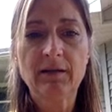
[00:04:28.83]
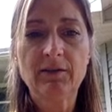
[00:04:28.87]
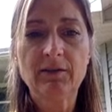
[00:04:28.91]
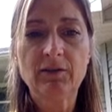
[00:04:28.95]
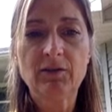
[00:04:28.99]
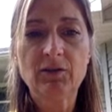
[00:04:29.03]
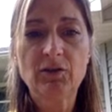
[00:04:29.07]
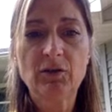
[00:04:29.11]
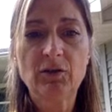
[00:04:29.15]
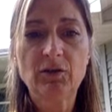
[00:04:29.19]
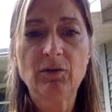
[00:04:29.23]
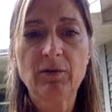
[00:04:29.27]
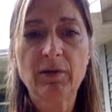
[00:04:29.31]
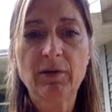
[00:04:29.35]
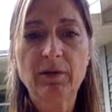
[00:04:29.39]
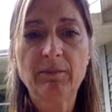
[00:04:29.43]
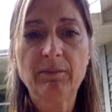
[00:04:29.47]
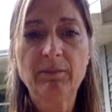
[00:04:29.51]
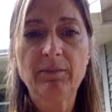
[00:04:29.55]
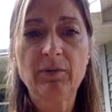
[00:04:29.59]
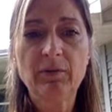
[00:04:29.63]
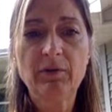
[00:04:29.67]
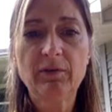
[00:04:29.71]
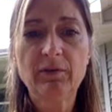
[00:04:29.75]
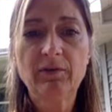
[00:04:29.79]
show
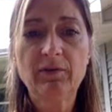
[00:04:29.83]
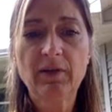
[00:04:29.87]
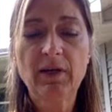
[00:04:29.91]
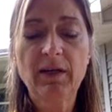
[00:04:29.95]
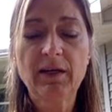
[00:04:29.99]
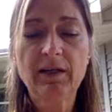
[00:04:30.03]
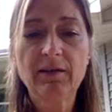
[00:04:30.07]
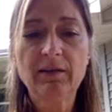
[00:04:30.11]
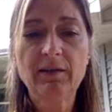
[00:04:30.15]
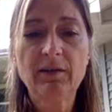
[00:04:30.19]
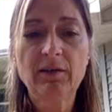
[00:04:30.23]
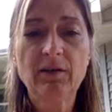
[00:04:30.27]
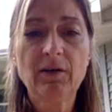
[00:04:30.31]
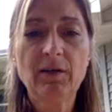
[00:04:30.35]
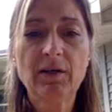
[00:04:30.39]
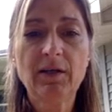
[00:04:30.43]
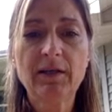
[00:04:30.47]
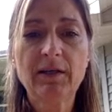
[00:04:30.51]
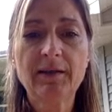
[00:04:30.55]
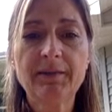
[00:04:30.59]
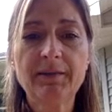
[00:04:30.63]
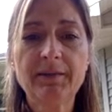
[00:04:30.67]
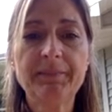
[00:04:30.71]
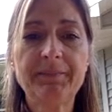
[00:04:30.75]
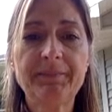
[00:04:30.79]
input dialog,